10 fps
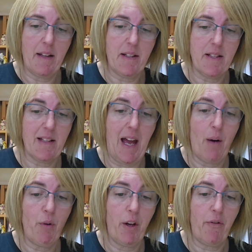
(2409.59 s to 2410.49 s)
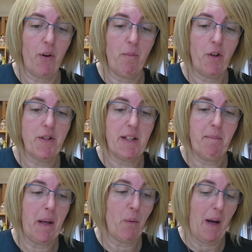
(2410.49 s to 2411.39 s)
this is artwork from Lucy
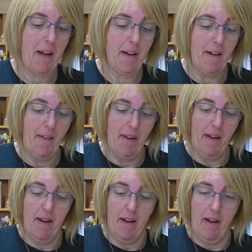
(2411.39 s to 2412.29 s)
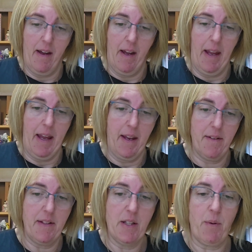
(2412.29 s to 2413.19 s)
Pittaway,
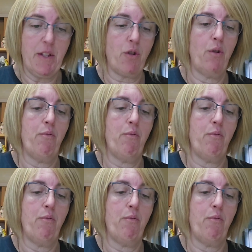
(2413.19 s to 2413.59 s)
and this one's called